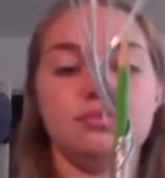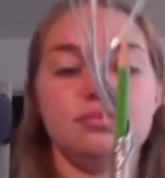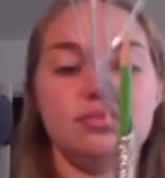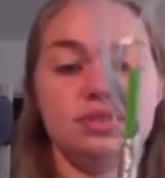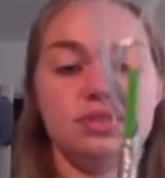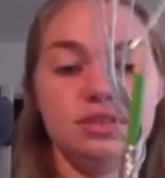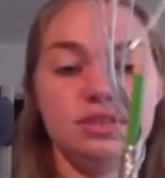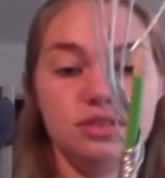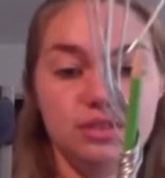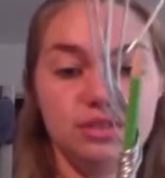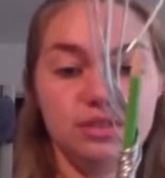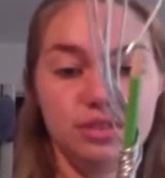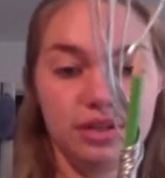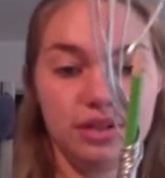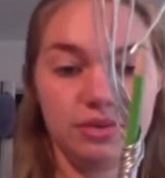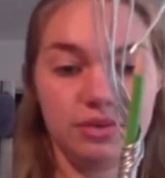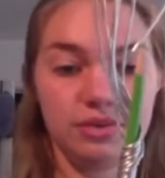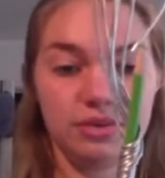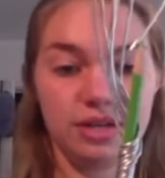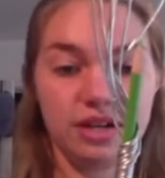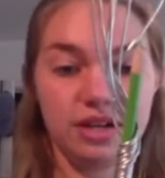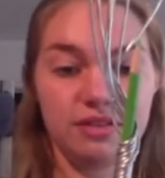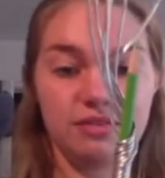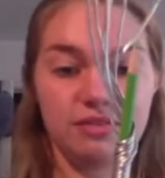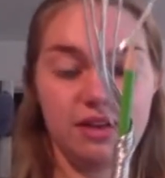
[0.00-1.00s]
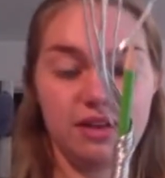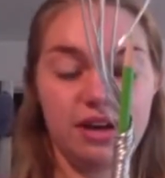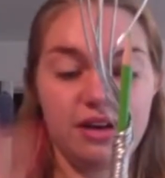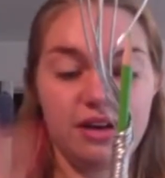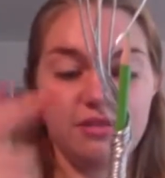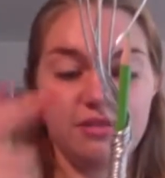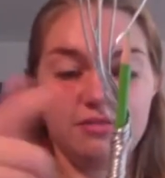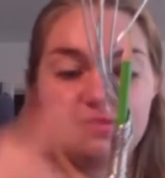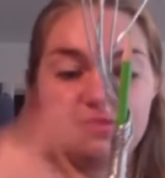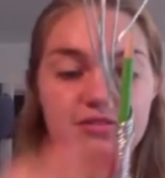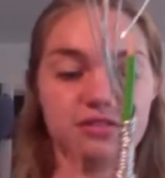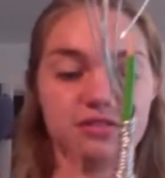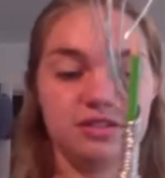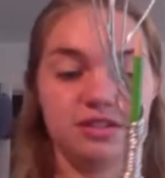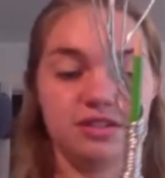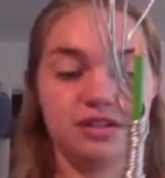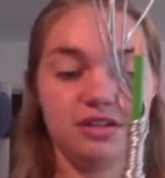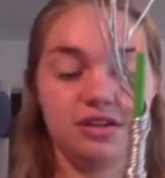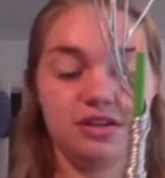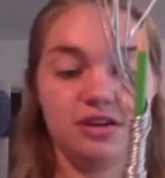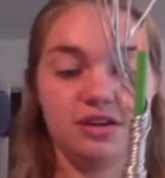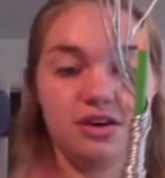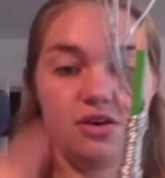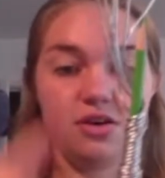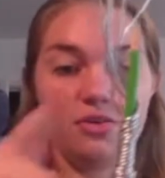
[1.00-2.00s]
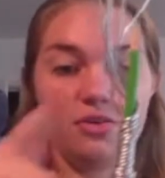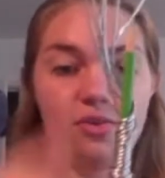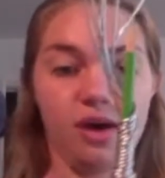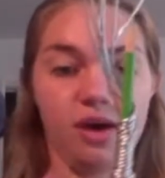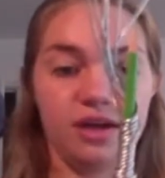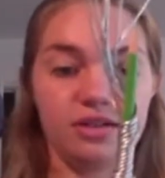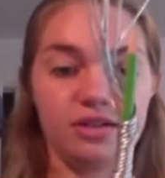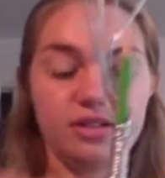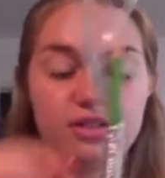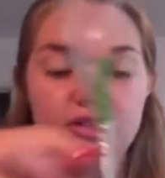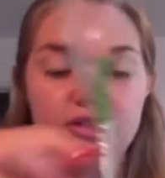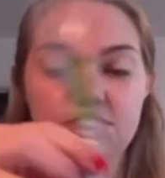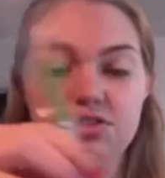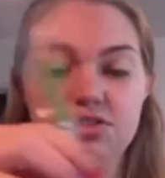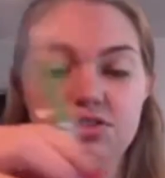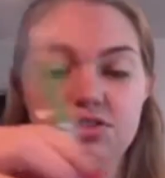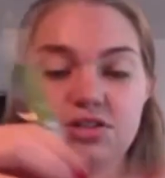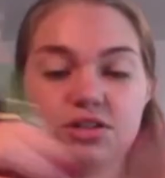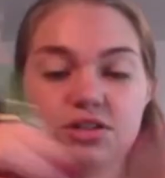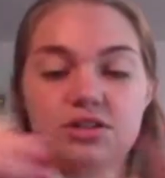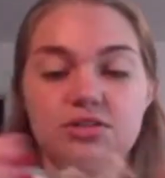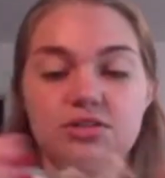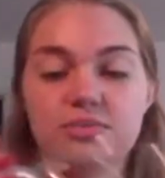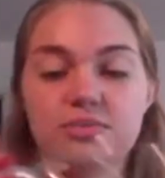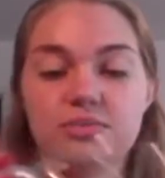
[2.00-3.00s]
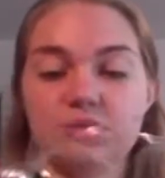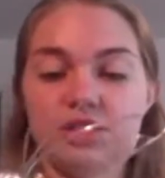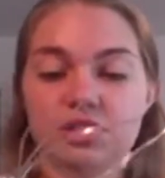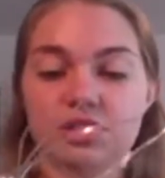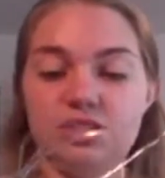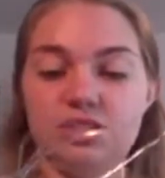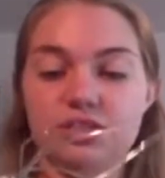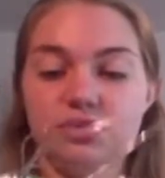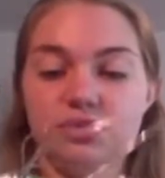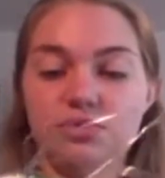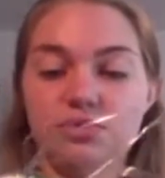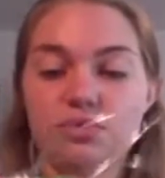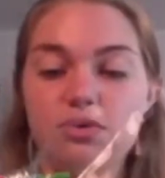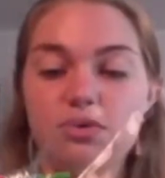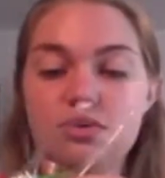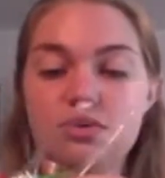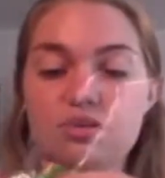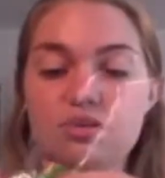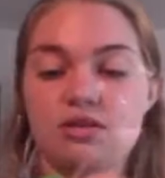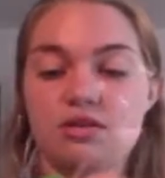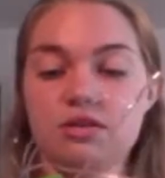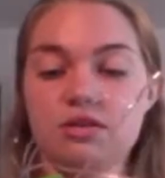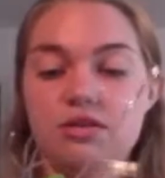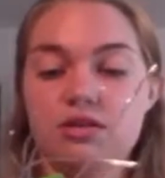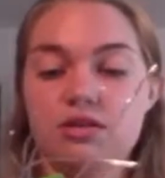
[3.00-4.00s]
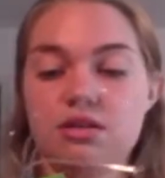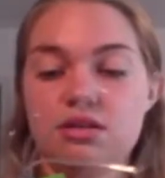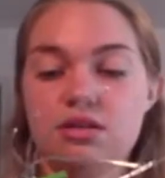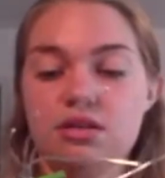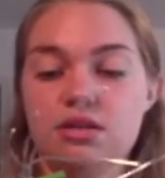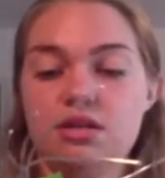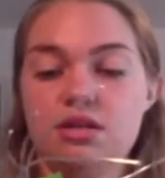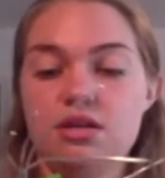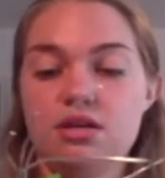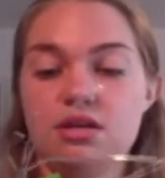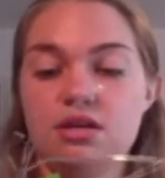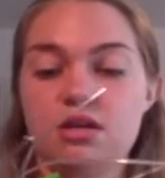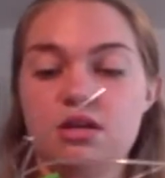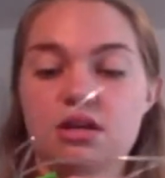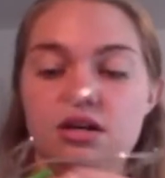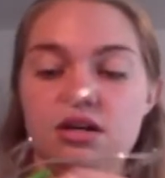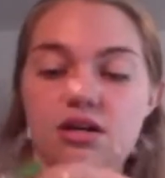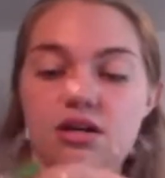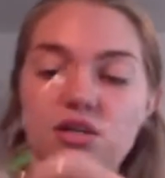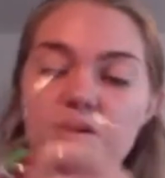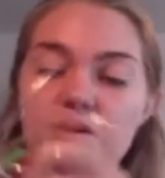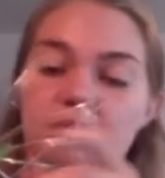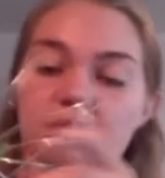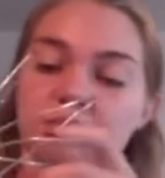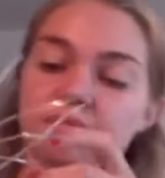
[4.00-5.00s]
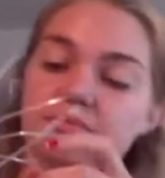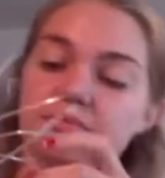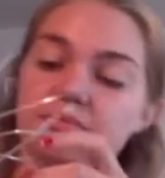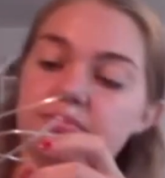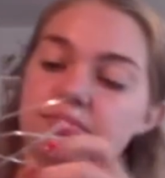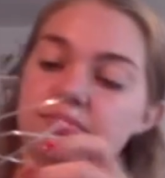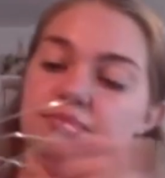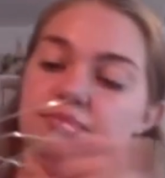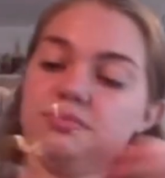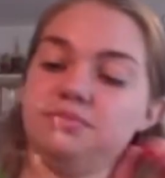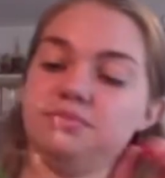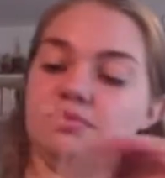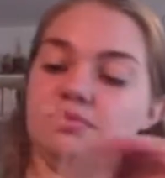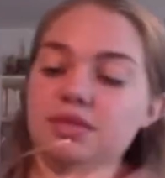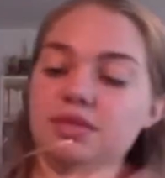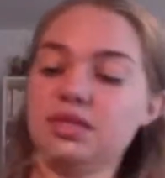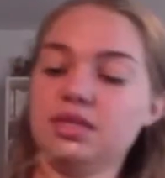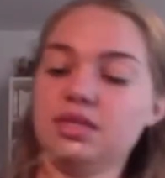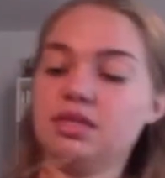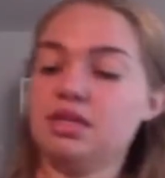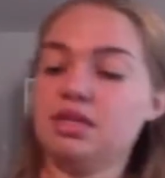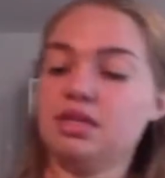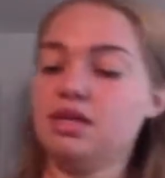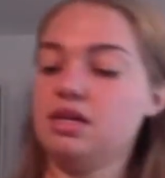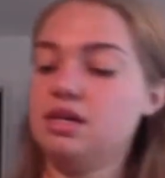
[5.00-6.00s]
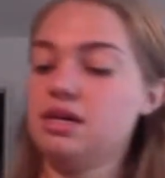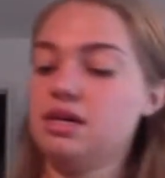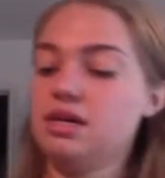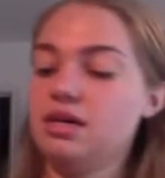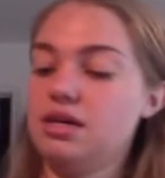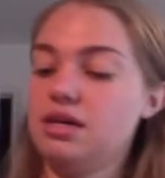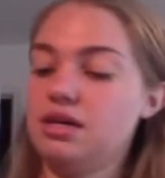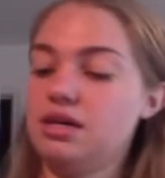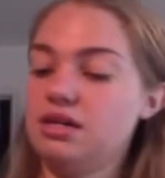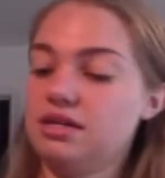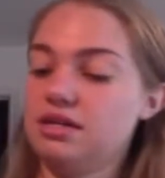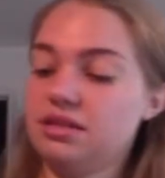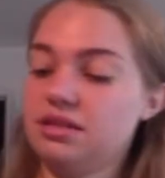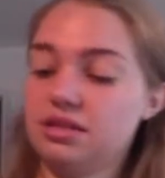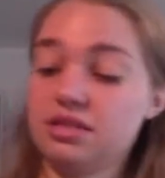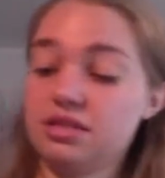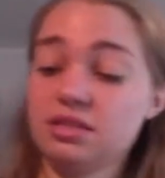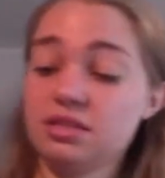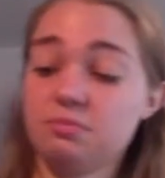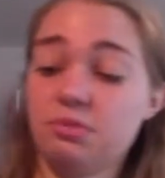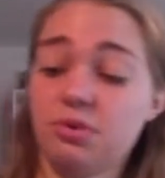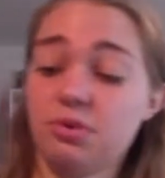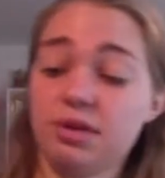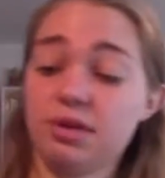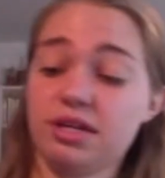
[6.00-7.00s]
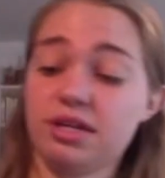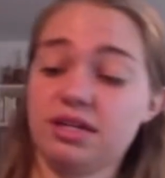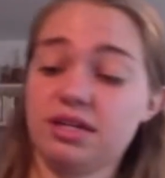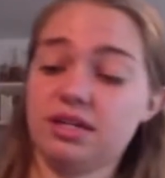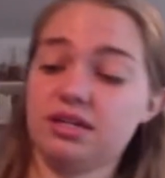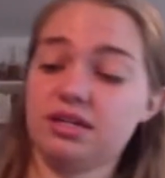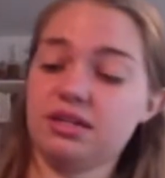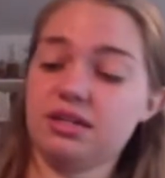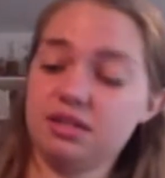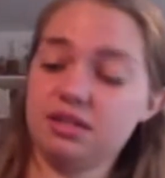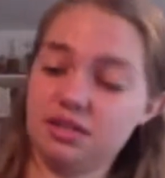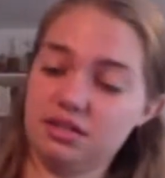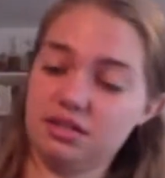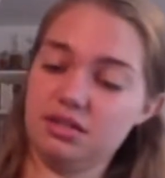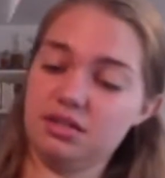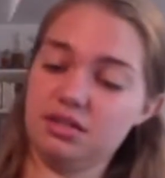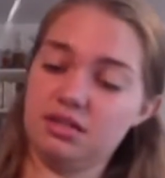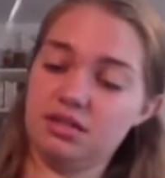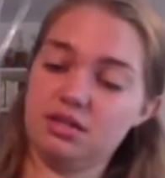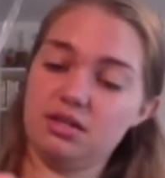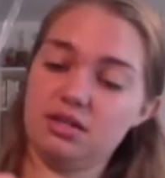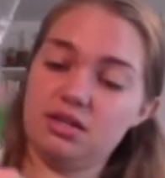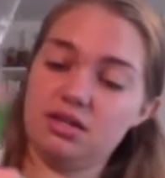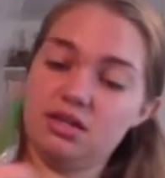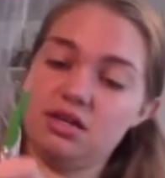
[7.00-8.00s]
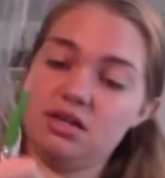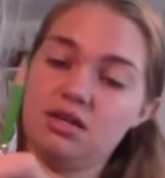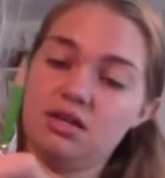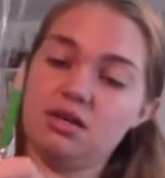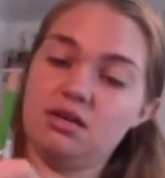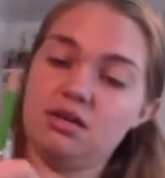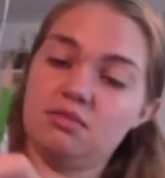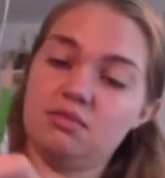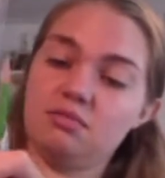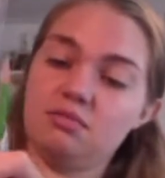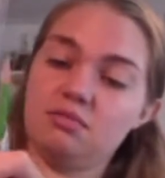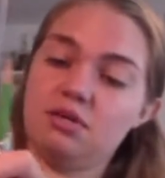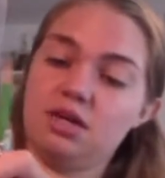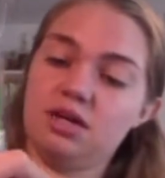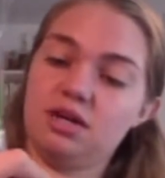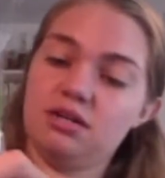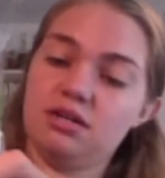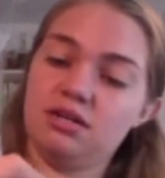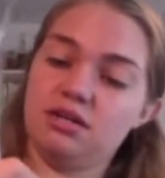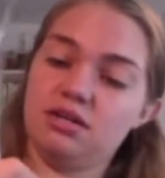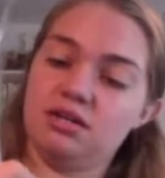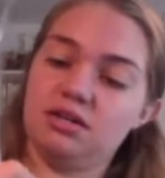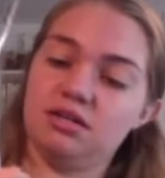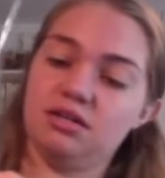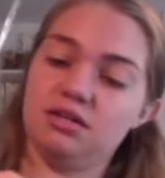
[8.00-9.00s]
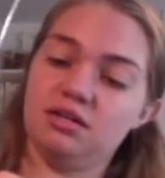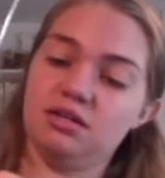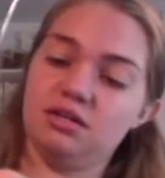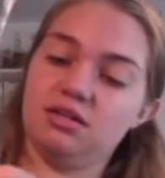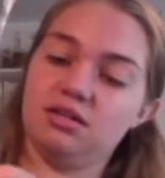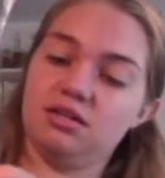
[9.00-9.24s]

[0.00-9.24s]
so now we kind of have a widening trunk, which is cool. And at this point, kind of gonna